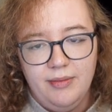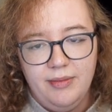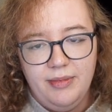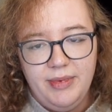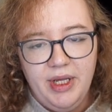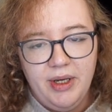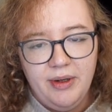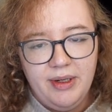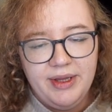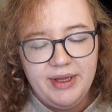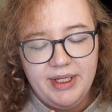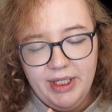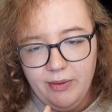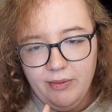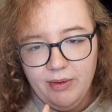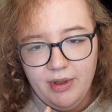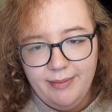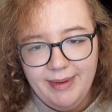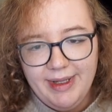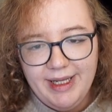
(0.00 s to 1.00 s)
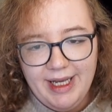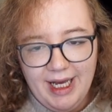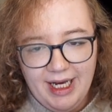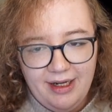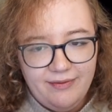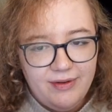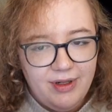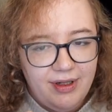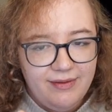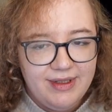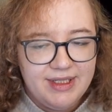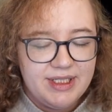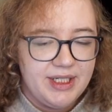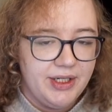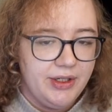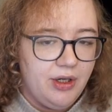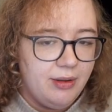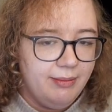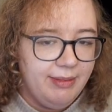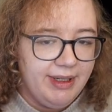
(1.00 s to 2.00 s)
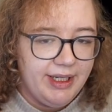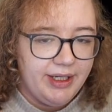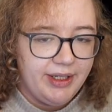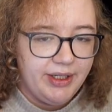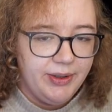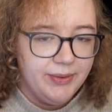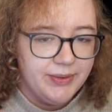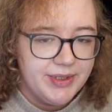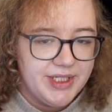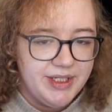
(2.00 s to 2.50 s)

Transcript: The only thing you want to be careful of is to not make use